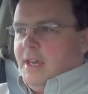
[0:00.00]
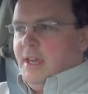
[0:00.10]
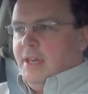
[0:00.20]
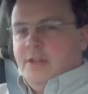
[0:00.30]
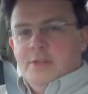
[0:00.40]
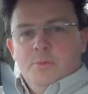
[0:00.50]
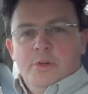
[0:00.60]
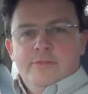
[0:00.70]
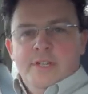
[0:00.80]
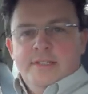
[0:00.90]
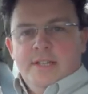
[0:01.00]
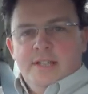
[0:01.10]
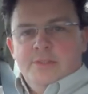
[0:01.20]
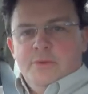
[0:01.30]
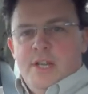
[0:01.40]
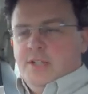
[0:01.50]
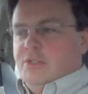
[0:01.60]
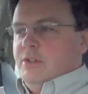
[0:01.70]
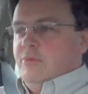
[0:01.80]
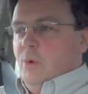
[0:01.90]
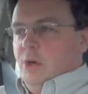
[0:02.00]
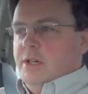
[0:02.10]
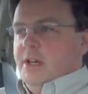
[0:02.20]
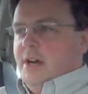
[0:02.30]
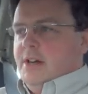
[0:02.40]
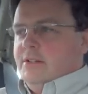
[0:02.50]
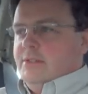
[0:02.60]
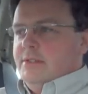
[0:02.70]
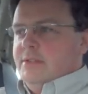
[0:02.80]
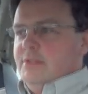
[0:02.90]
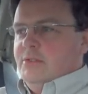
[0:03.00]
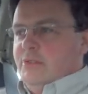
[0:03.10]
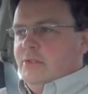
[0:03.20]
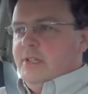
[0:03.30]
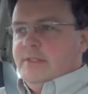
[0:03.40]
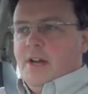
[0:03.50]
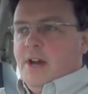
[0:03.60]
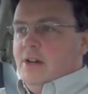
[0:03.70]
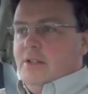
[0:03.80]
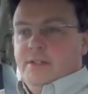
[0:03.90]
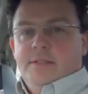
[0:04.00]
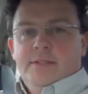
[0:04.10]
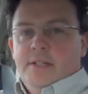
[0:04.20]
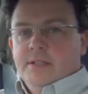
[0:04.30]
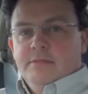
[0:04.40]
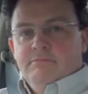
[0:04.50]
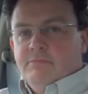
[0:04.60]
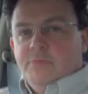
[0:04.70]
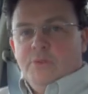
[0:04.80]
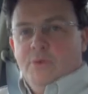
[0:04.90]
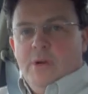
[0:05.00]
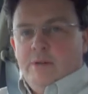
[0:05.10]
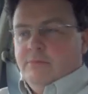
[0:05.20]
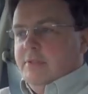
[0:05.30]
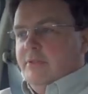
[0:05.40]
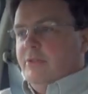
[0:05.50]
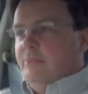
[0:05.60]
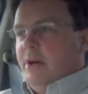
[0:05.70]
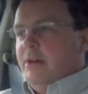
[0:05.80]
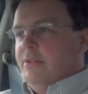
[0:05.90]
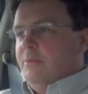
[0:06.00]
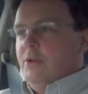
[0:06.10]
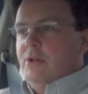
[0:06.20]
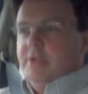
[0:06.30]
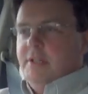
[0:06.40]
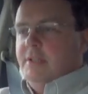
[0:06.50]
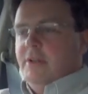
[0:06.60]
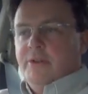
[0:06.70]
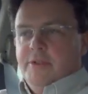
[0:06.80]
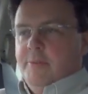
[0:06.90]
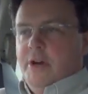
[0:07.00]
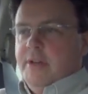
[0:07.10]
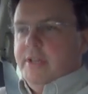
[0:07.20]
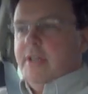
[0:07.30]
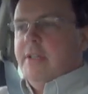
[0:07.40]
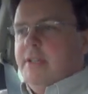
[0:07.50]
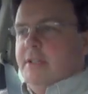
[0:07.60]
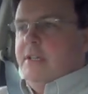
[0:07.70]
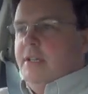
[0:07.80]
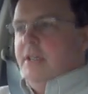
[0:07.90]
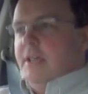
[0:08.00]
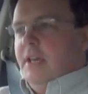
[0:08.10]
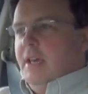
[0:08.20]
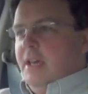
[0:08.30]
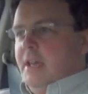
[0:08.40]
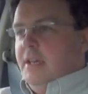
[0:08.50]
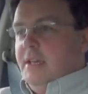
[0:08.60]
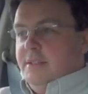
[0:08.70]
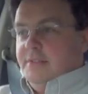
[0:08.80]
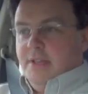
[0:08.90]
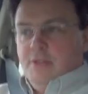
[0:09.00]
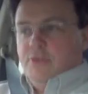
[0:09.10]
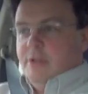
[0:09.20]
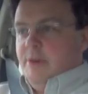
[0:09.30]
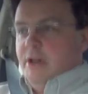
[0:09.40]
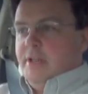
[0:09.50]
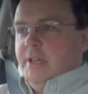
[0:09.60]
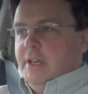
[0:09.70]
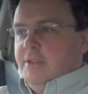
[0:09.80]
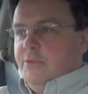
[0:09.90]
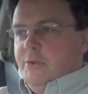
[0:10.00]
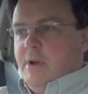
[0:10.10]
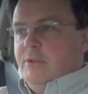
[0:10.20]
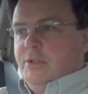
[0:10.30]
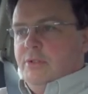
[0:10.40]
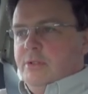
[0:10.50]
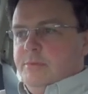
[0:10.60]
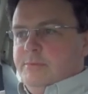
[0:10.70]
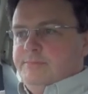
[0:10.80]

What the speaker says: and it is one of Nissan's range of world cars. So this car, you can see it throughout different parts of the world, in North America, in Central America and throughout Europe.